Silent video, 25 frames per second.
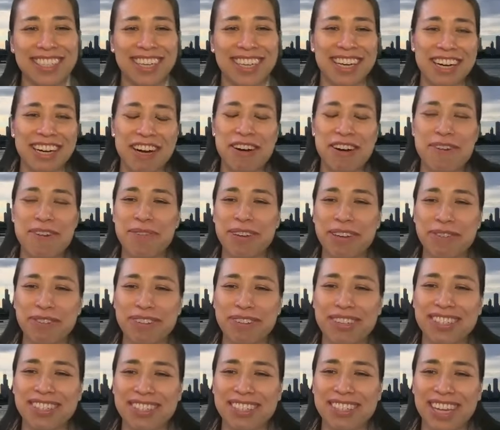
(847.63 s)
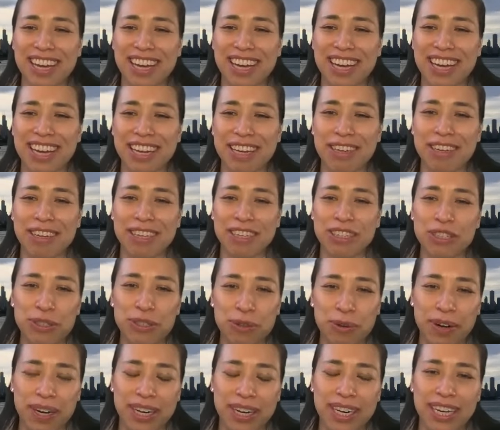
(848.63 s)
Um, it was I
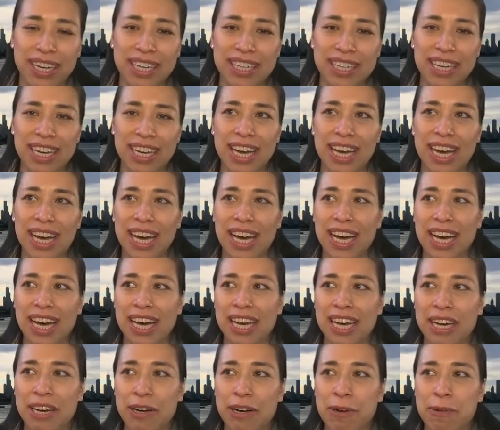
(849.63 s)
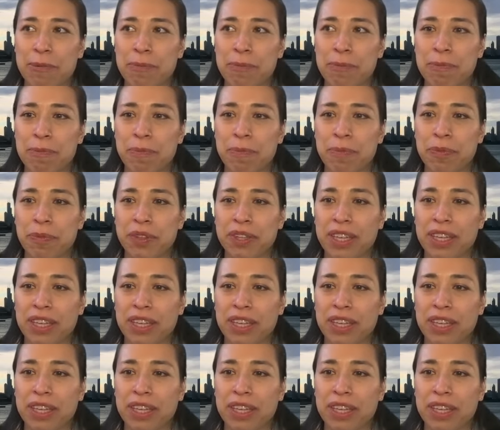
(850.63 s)
enjoyed it, um,